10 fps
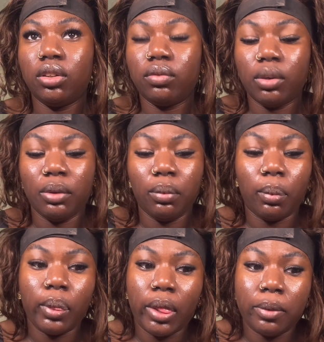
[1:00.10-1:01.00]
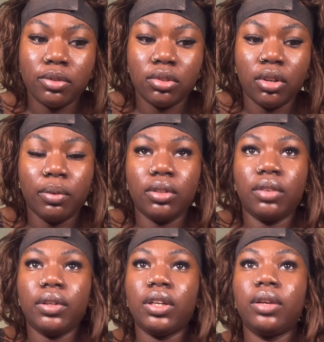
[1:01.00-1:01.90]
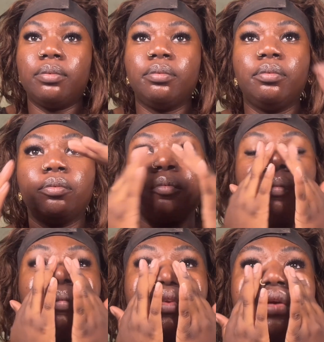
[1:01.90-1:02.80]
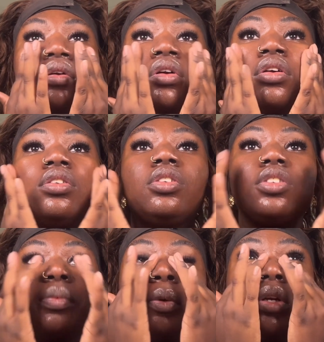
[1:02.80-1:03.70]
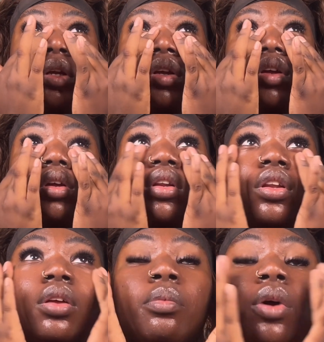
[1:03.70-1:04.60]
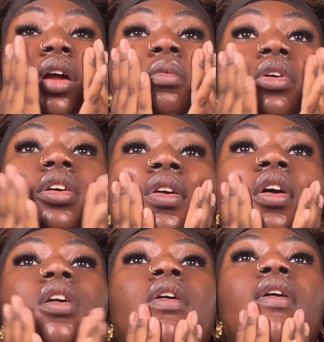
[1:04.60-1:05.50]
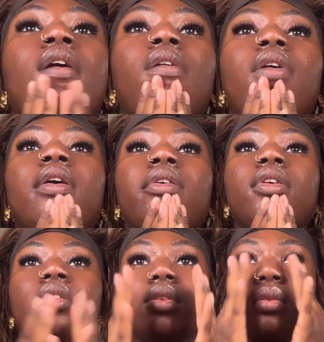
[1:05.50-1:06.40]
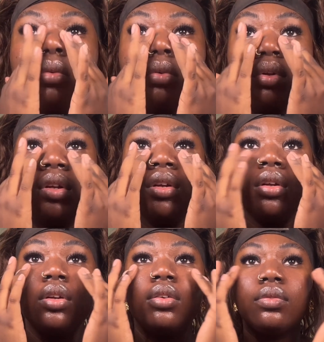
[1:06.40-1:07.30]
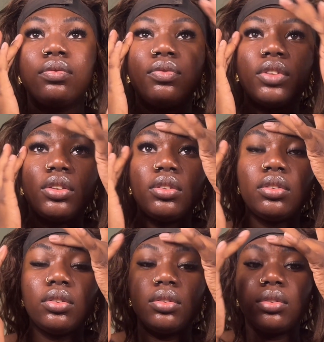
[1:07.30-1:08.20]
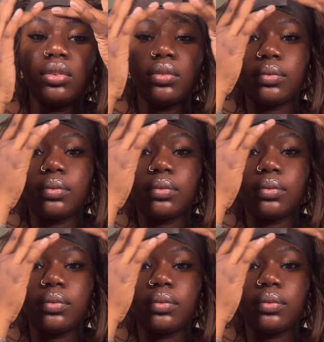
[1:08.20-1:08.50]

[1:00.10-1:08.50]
for me, so I've been loving that. Just putting the primer on first.